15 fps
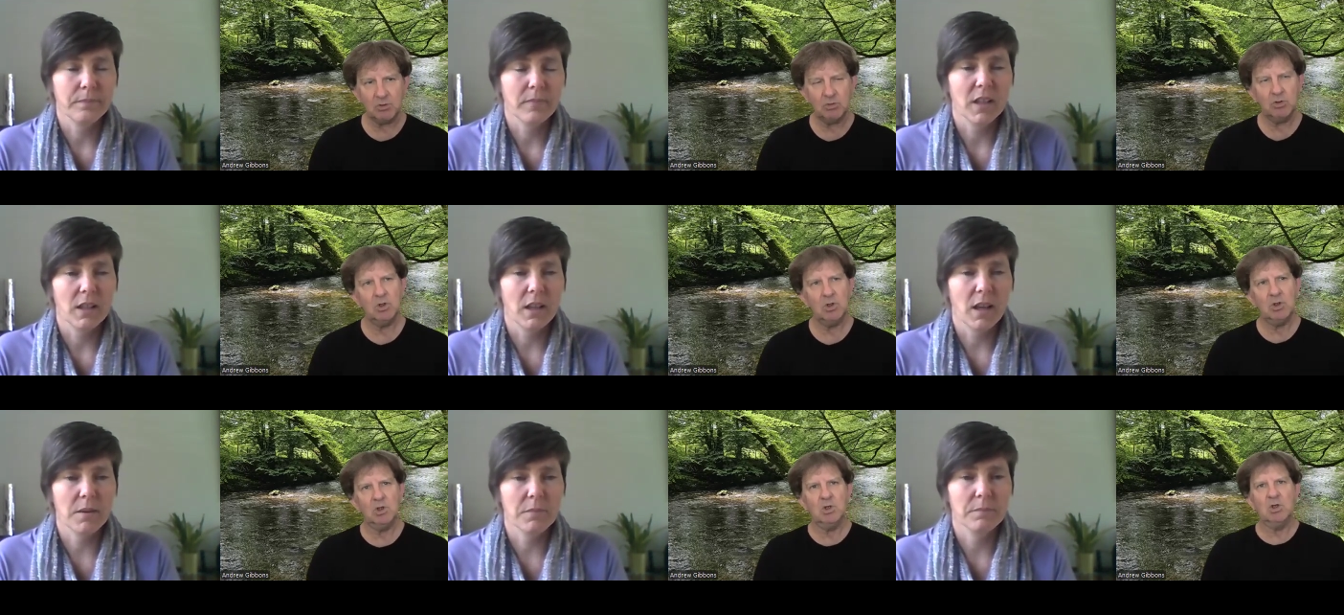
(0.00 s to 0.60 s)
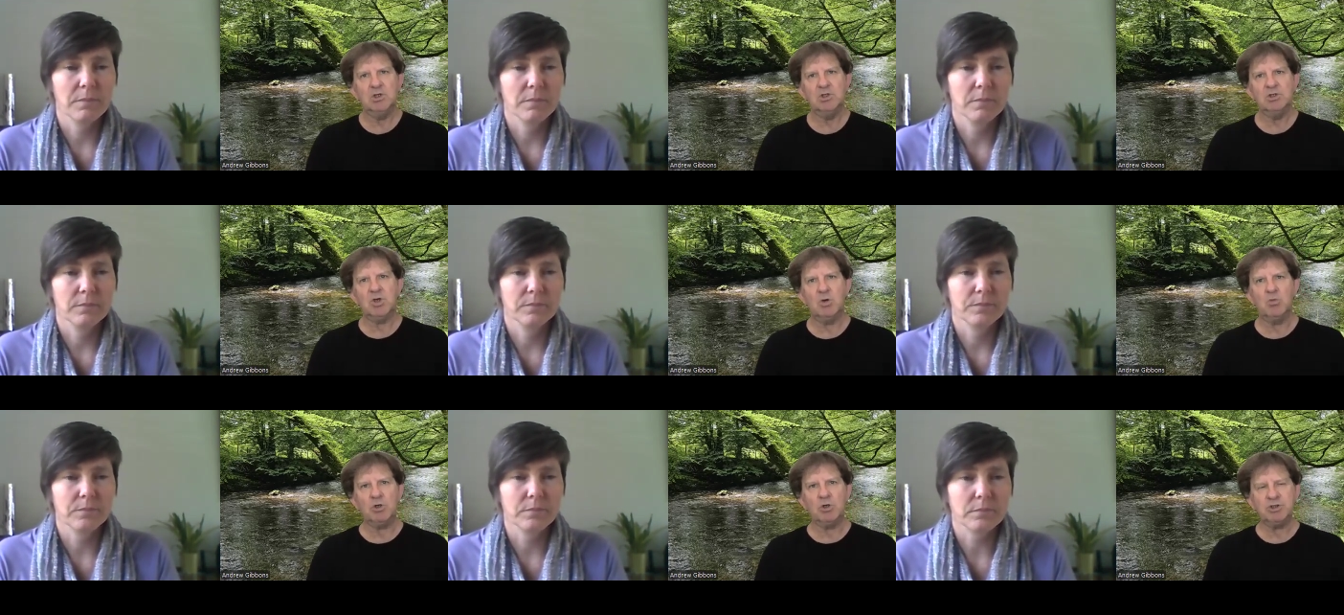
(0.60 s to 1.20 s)
Speaker 1: So, yes.
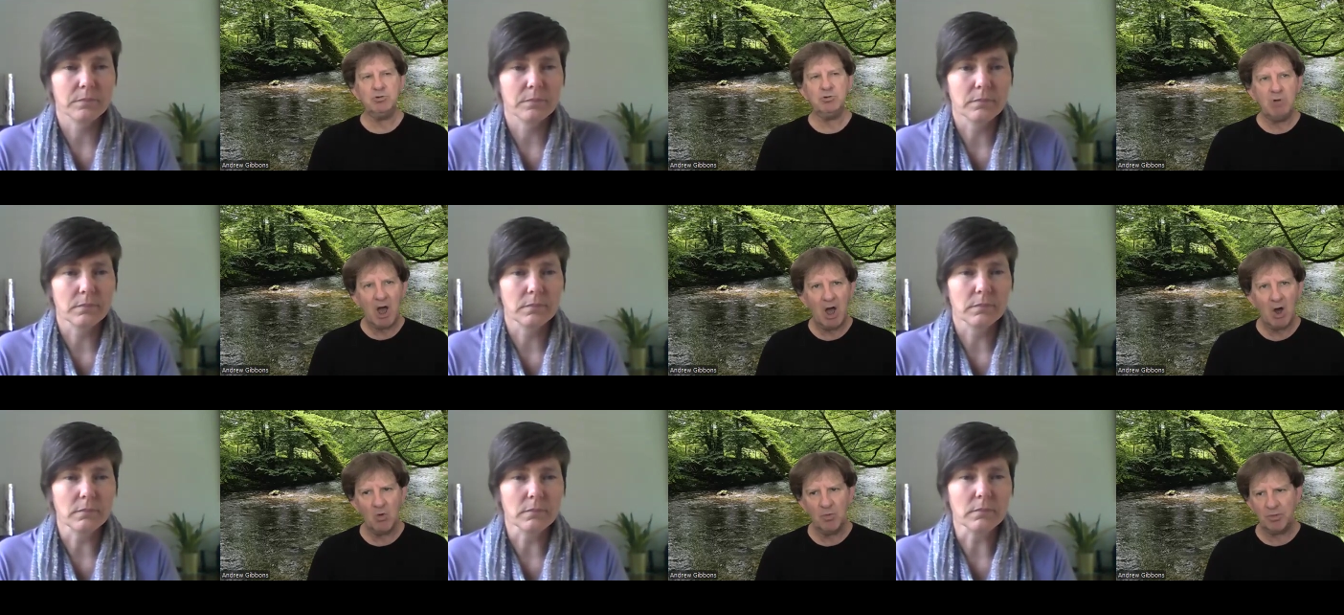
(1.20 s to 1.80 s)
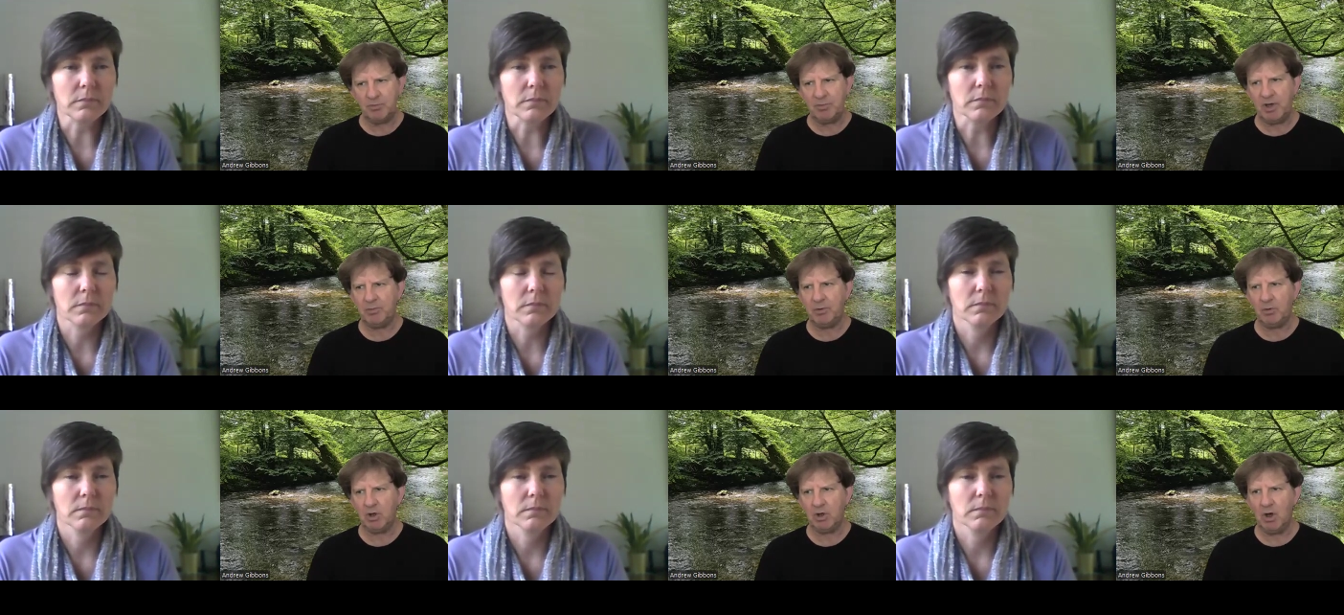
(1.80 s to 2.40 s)
so what do you hope
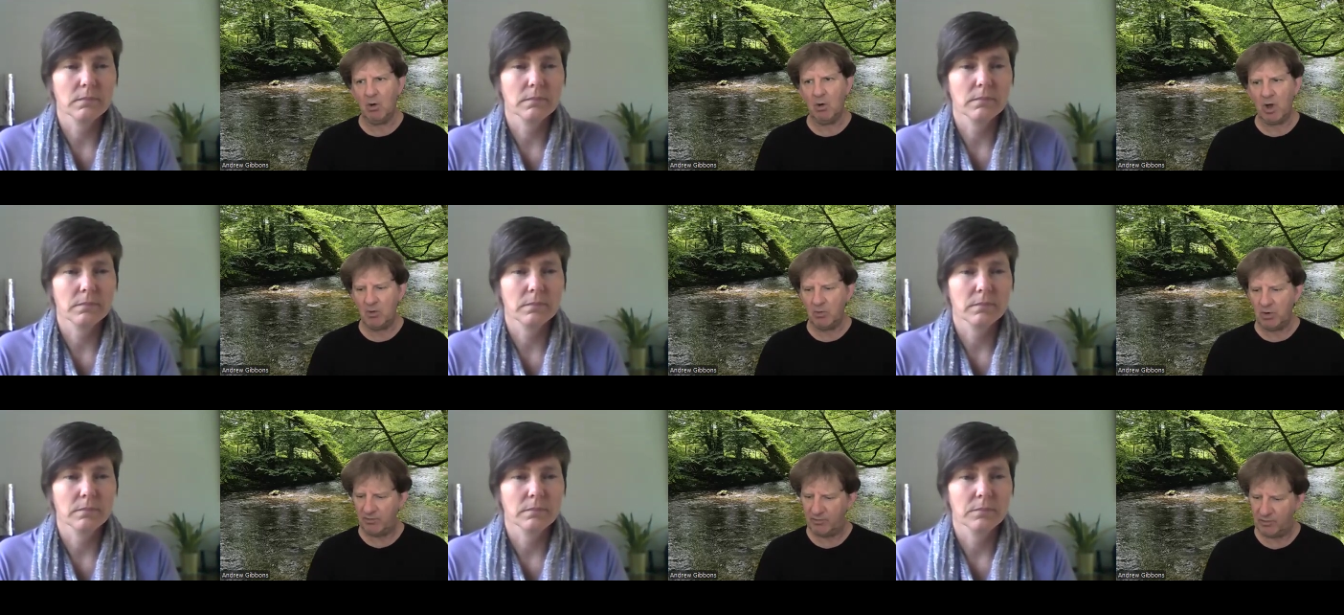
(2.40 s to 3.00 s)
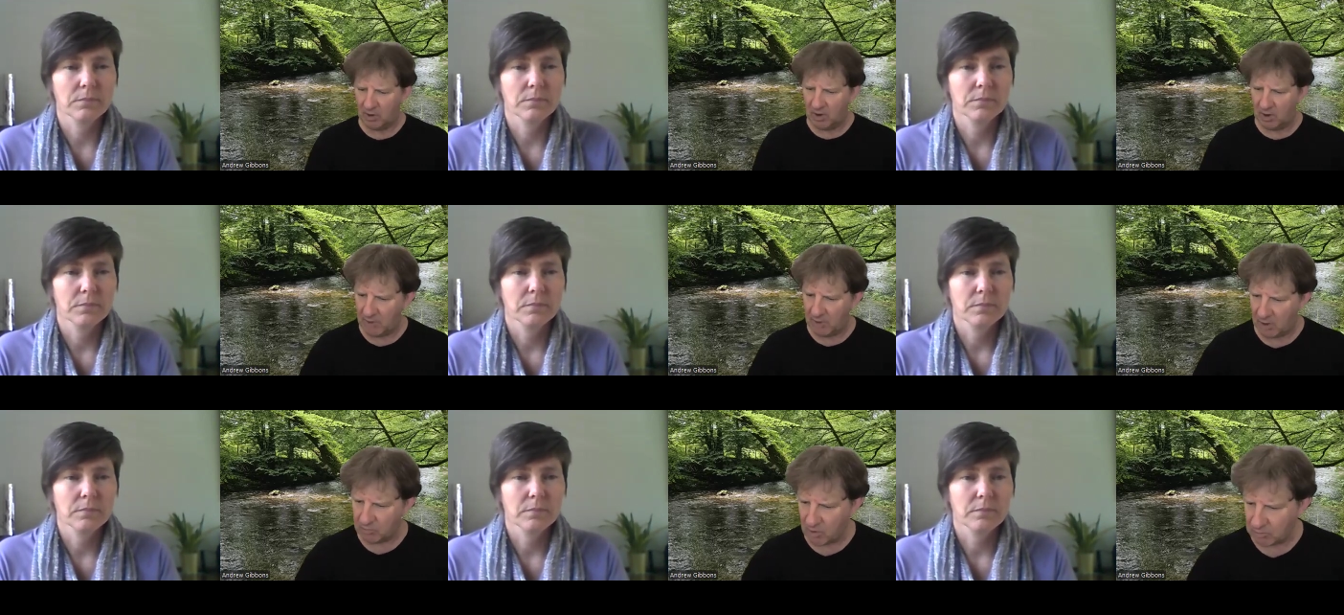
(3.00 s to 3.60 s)
people go away with? You,
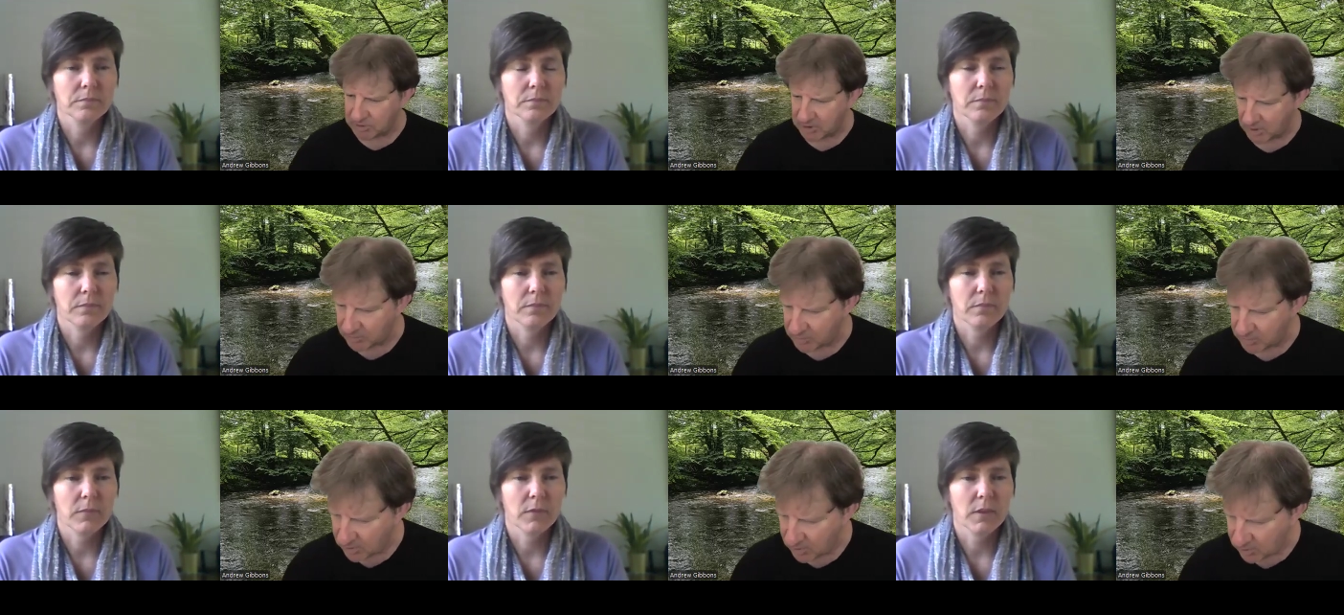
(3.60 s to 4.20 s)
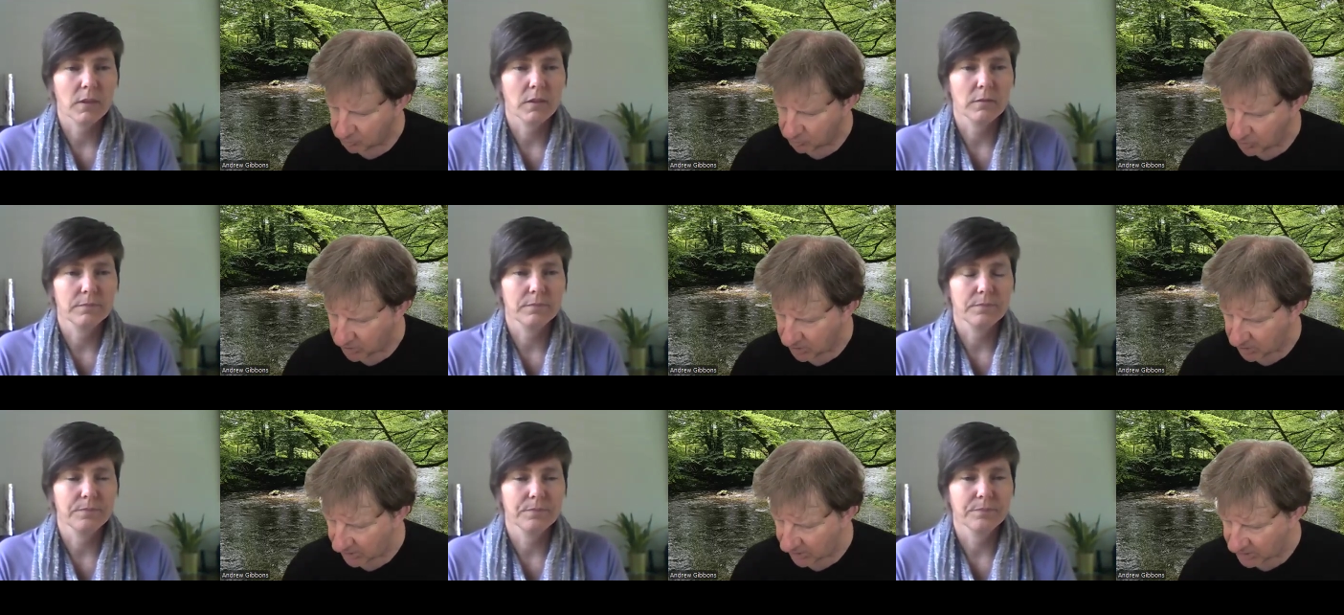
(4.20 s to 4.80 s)
I wrote down
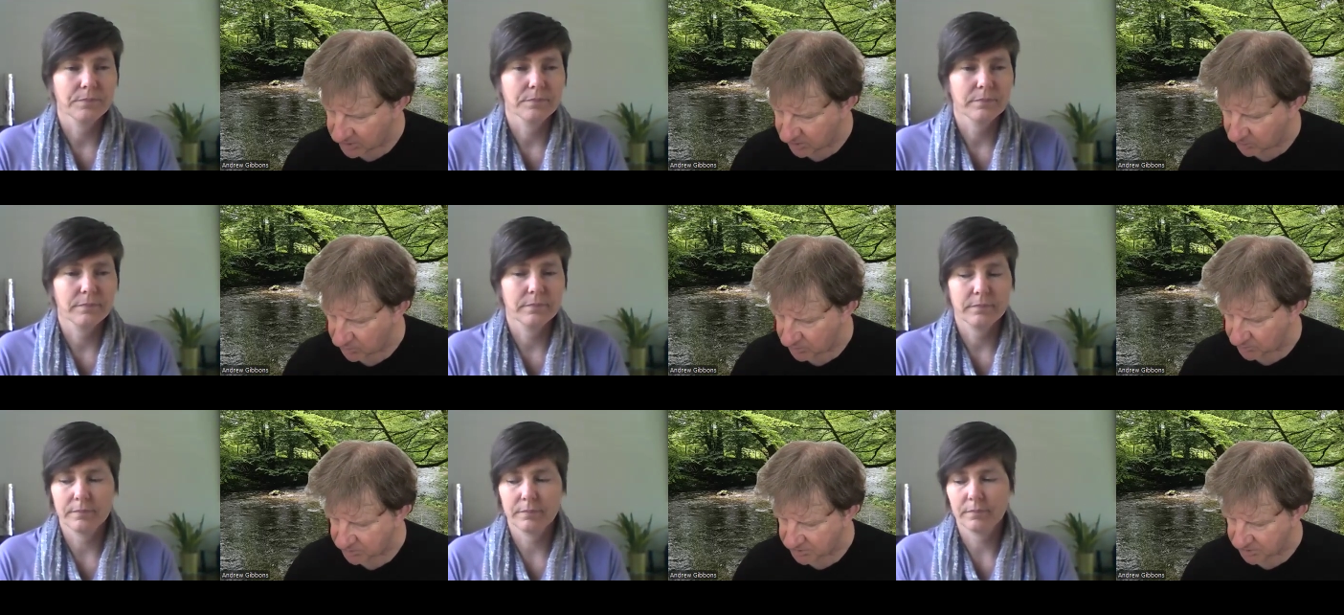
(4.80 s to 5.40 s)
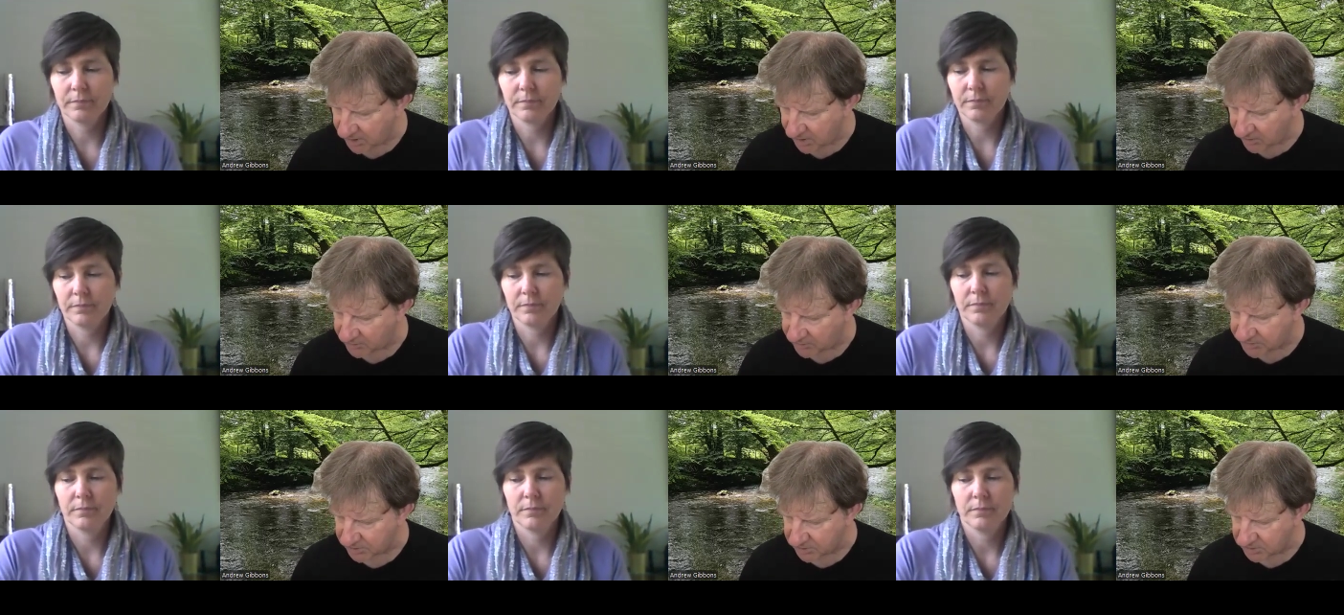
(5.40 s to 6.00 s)
reconnecting with
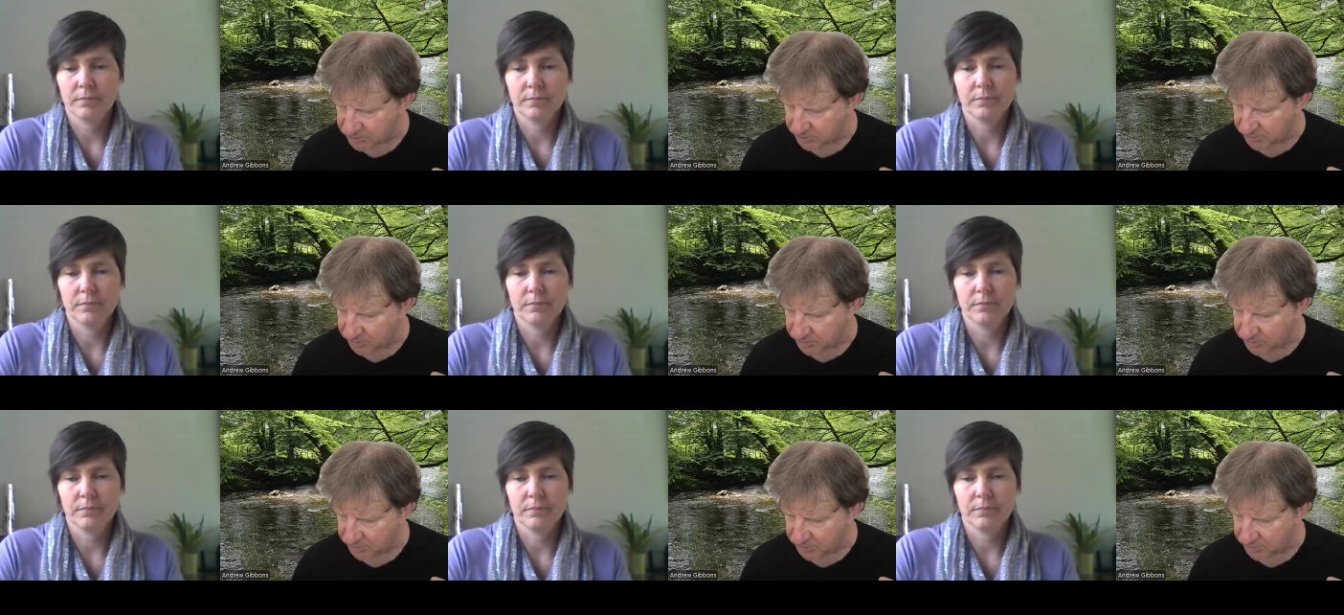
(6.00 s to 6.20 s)
themselves